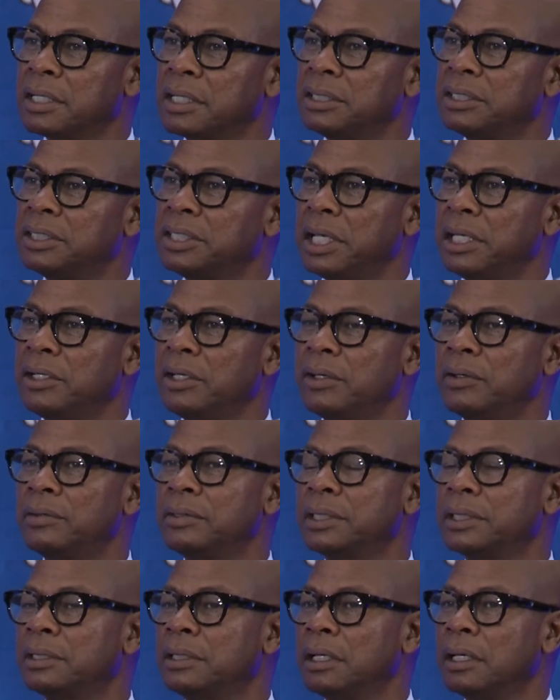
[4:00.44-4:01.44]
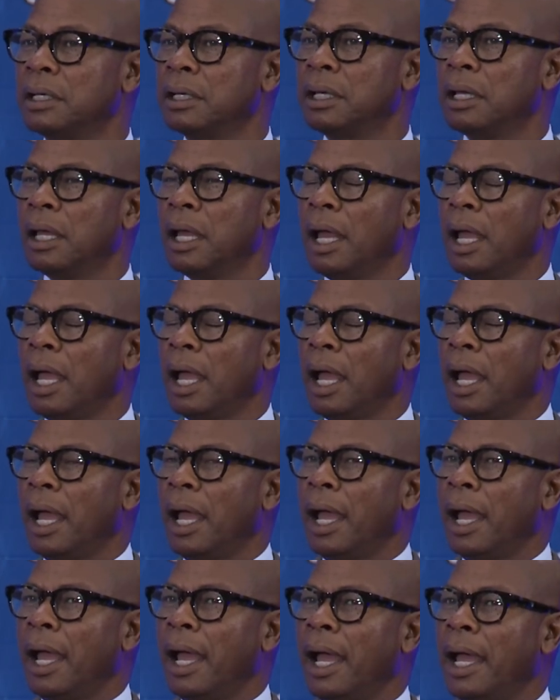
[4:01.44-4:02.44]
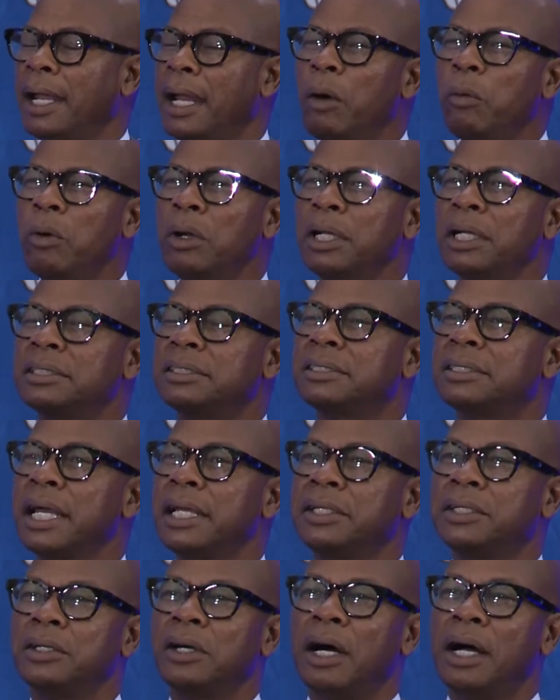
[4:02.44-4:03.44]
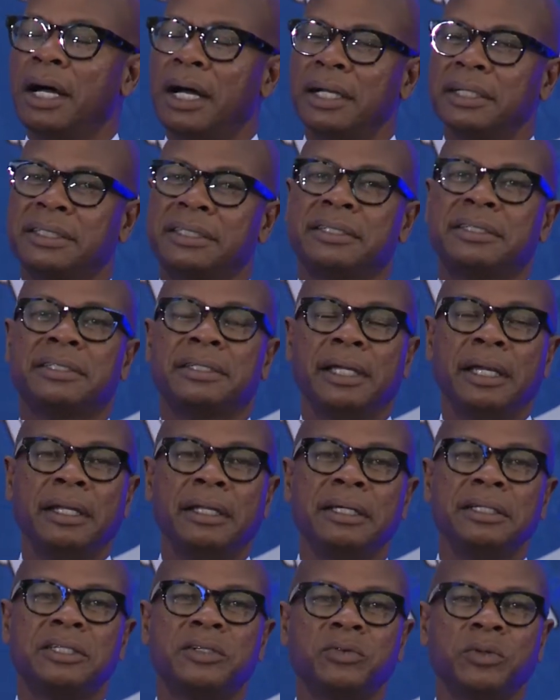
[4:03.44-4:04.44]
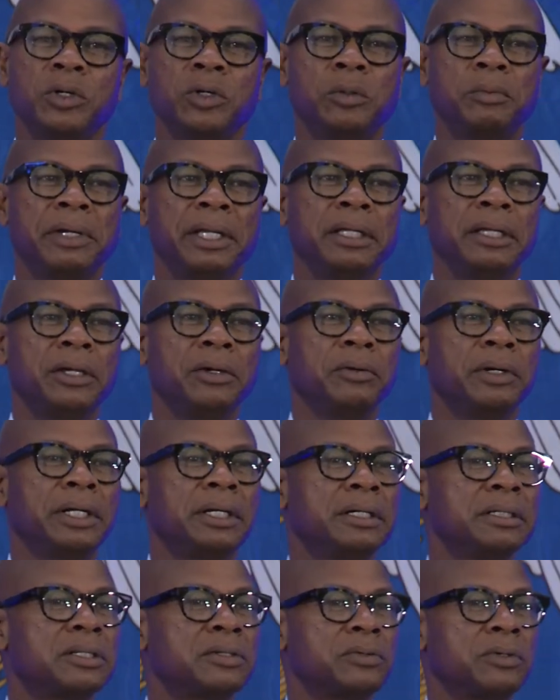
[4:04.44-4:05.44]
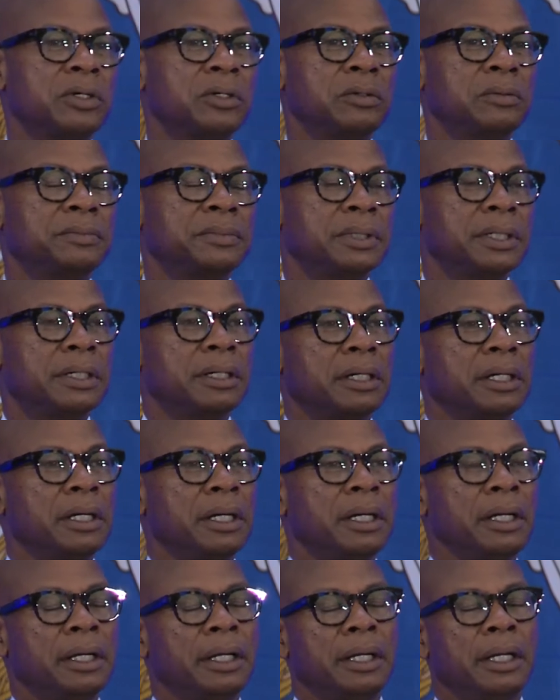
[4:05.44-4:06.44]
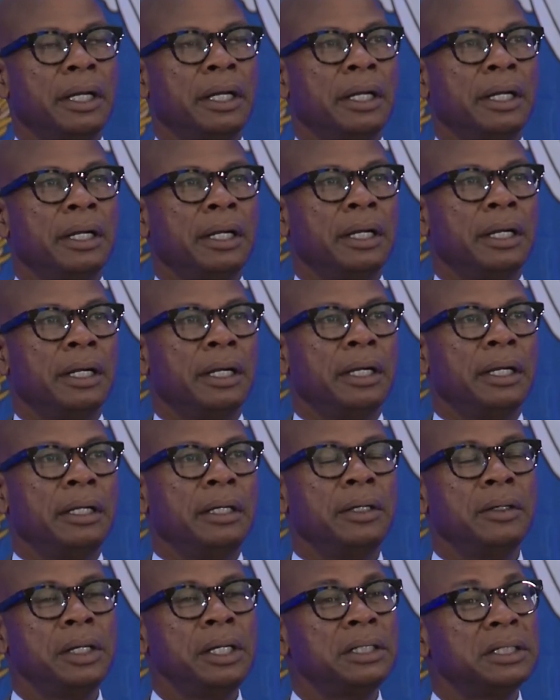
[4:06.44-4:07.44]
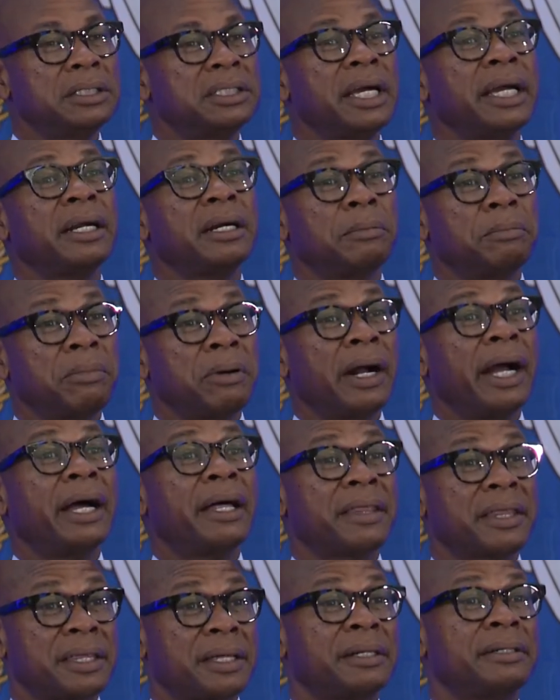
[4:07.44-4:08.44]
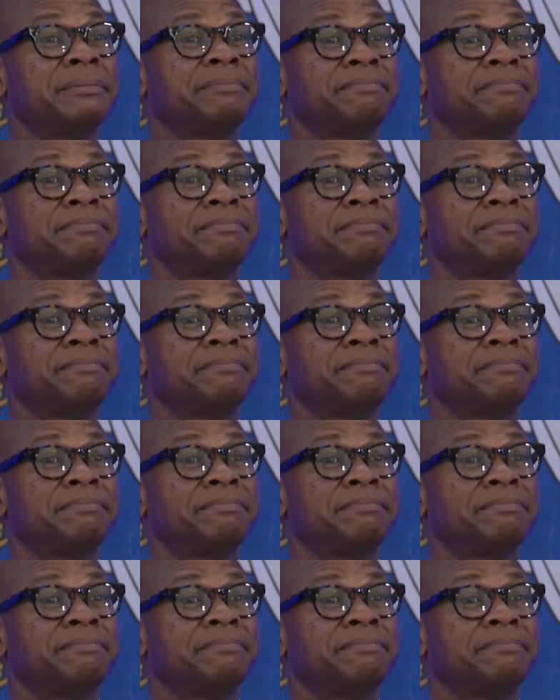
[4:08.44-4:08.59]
continued. And I want to say to us in this room and you in this room, you need to take a breath.